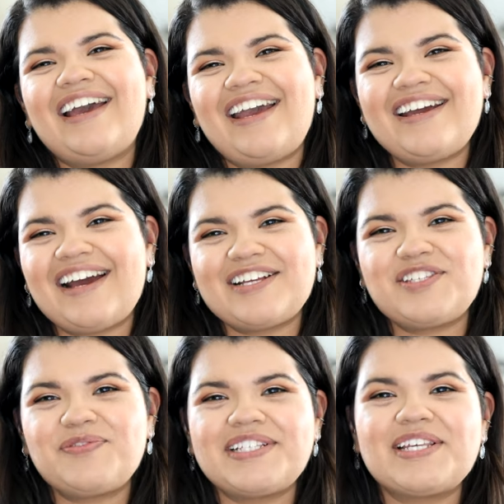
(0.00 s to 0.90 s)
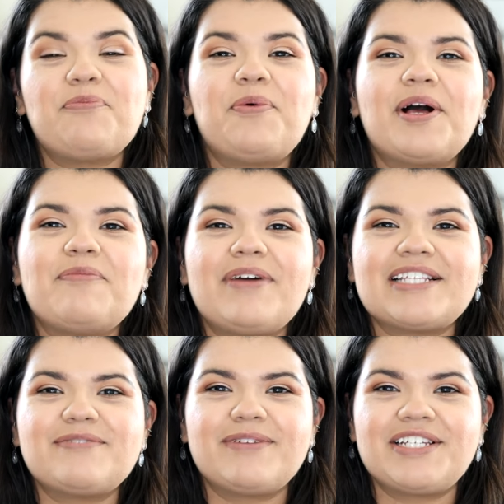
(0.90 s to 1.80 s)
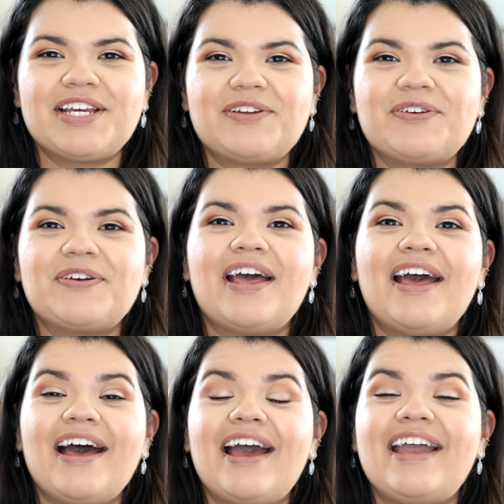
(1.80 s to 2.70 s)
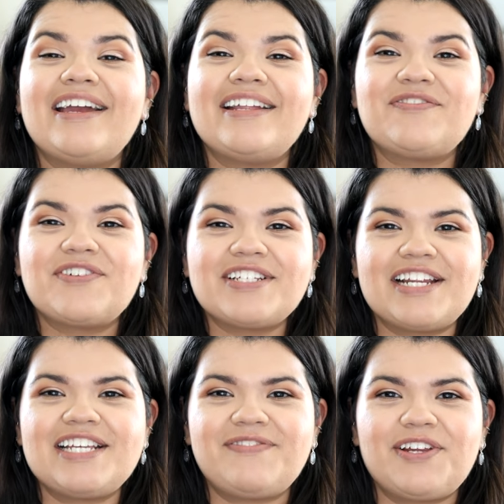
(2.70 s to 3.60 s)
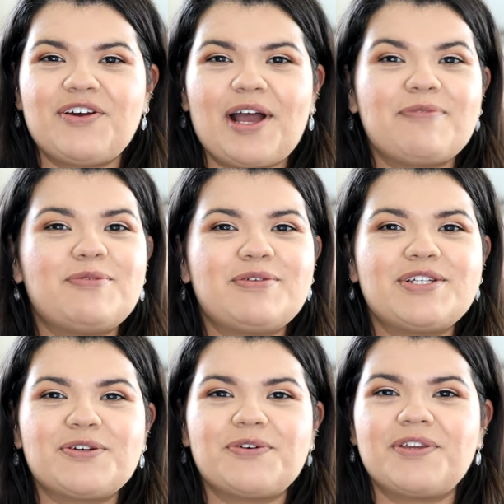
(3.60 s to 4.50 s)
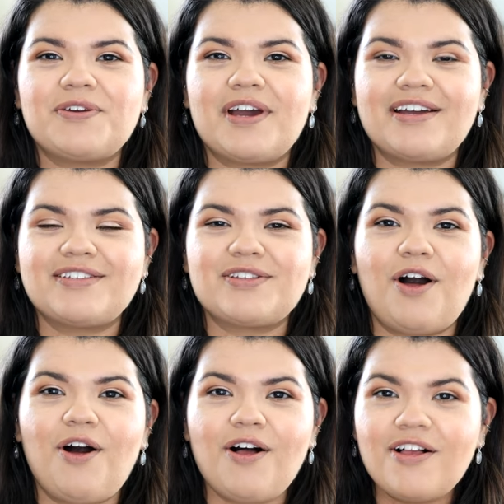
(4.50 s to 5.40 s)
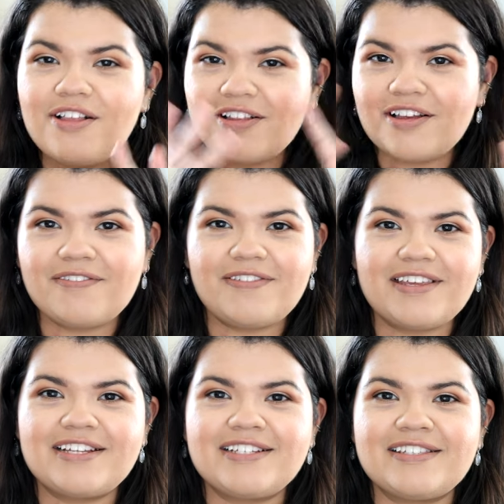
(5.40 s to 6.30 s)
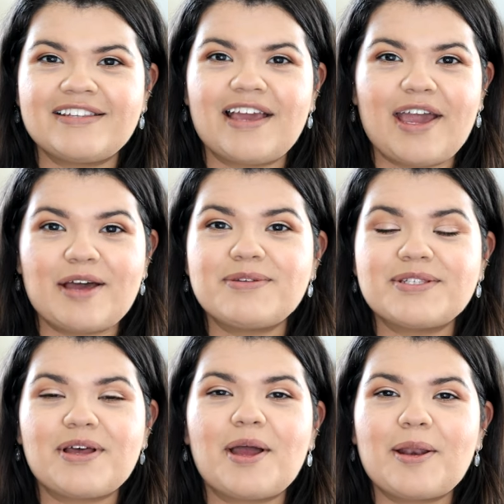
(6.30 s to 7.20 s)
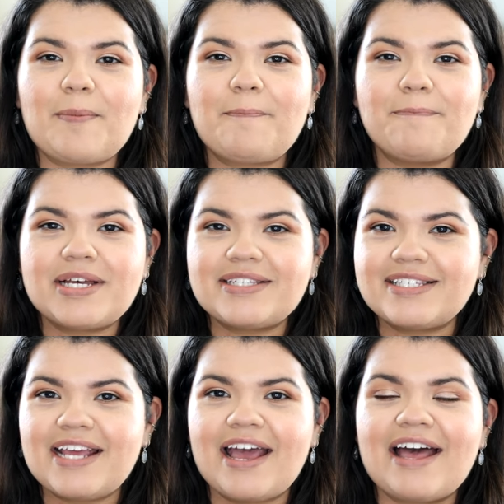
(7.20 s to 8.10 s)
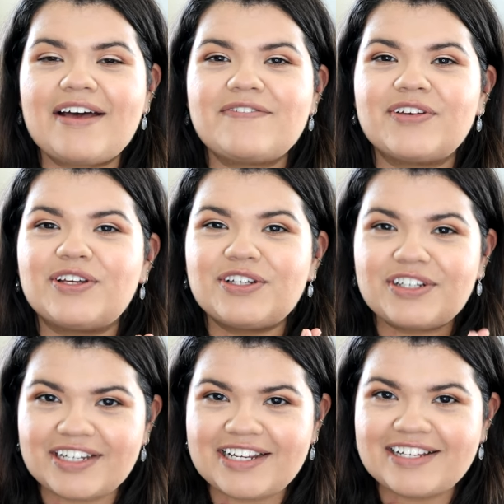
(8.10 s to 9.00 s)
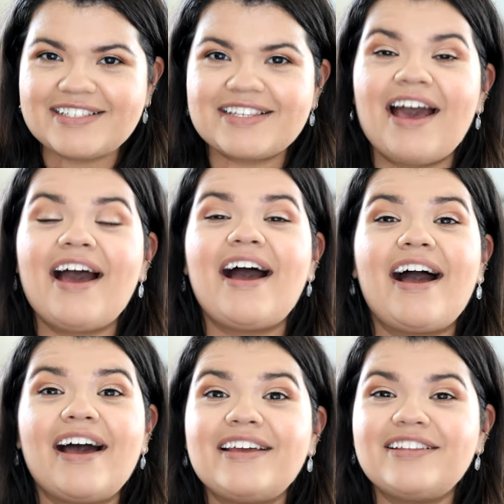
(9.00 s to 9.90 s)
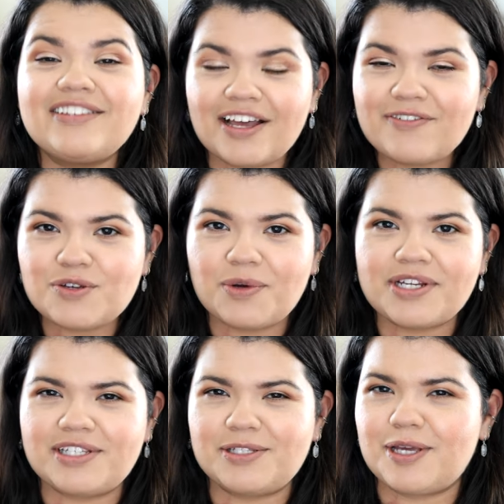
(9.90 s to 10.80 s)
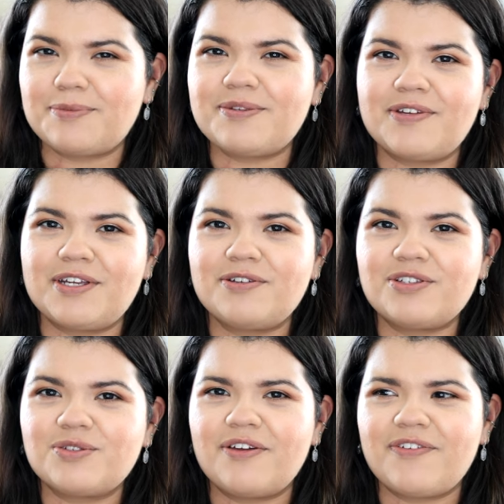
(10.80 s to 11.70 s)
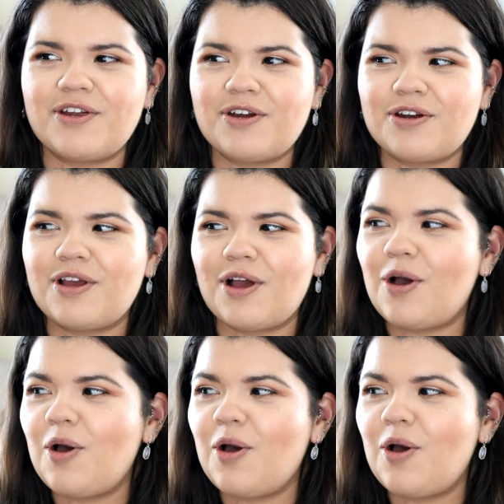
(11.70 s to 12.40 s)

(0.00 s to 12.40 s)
Hey guys, what's up? Welcome back to my channel. And for today's video, I'm going to be showing you guys all of these Amazon must-have goodies. I love to watch these types of videos, so I figured